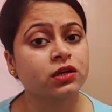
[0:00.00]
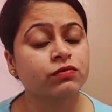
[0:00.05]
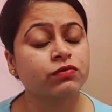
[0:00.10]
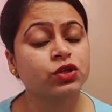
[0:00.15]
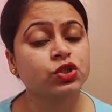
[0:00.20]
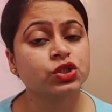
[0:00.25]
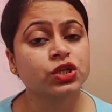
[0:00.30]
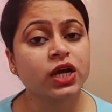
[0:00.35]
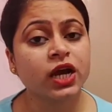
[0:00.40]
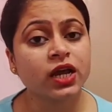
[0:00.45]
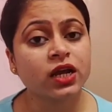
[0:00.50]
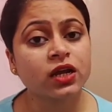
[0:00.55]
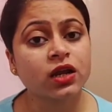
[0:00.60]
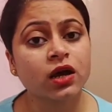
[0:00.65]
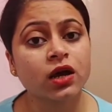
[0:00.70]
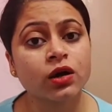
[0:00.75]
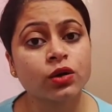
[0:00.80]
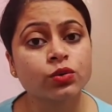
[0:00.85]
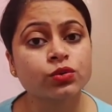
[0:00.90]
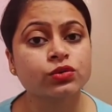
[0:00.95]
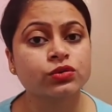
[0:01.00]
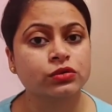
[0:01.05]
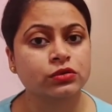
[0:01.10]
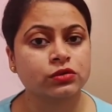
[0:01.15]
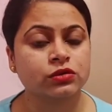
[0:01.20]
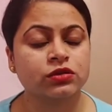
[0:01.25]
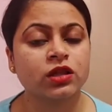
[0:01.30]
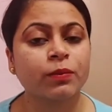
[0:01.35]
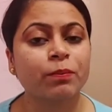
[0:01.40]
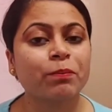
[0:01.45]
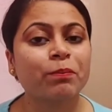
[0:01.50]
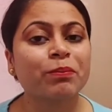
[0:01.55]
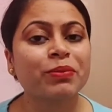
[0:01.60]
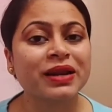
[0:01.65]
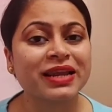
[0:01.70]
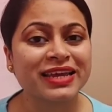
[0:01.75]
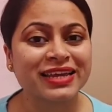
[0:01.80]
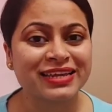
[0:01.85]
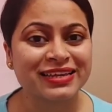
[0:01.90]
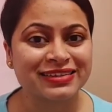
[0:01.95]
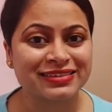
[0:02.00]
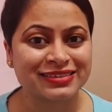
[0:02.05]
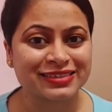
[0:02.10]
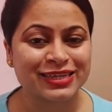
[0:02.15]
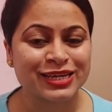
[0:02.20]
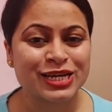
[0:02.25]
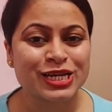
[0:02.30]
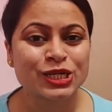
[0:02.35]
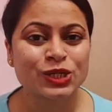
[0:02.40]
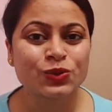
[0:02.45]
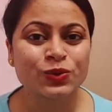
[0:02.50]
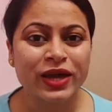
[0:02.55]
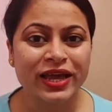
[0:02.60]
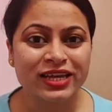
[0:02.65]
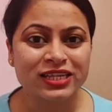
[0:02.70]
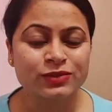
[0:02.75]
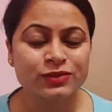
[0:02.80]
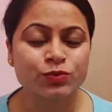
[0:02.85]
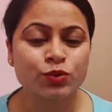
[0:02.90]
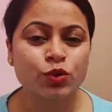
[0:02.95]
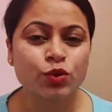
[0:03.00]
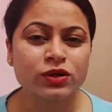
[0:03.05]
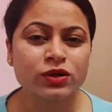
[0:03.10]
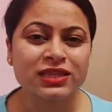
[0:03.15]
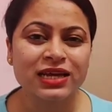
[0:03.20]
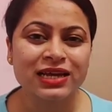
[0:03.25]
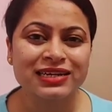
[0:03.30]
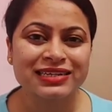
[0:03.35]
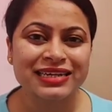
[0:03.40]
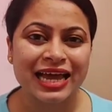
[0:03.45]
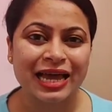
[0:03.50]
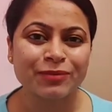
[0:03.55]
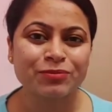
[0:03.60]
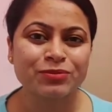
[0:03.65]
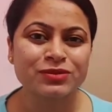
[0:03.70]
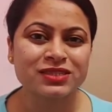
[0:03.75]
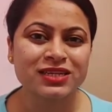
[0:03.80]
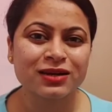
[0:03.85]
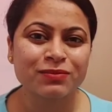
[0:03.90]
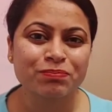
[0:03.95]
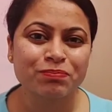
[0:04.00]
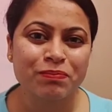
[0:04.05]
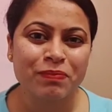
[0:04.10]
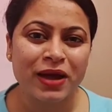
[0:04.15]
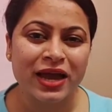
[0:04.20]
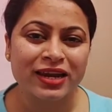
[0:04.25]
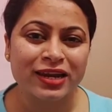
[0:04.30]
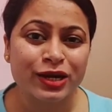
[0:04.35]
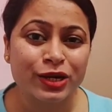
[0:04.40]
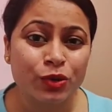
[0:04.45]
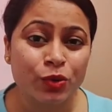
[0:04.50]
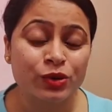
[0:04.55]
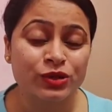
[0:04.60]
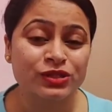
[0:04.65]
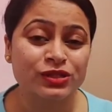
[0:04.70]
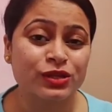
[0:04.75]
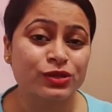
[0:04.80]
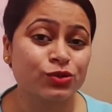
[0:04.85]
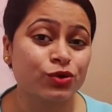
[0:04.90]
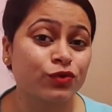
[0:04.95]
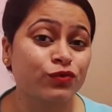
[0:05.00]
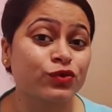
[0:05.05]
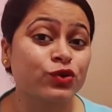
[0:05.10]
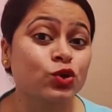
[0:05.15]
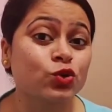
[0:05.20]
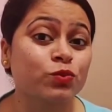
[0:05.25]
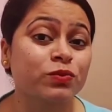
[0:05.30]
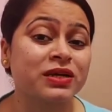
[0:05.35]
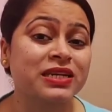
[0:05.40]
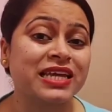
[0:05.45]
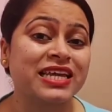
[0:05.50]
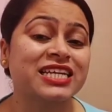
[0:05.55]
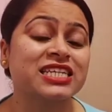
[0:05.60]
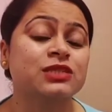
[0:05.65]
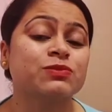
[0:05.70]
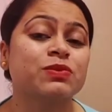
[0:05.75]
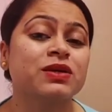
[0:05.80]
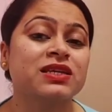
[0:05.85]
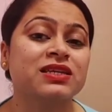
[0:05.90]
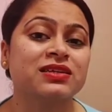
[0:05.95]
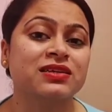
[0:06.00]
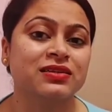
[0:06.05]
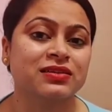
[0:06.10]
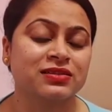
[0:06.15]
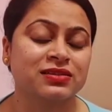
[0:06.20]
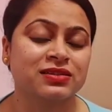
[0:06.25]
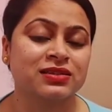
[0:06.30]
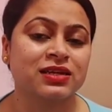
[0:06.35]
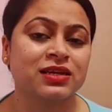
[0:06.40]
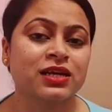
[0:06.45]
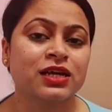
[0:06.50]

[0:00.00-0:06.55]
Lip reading: which allows the plays to explore the depths and paradoxes of human experience,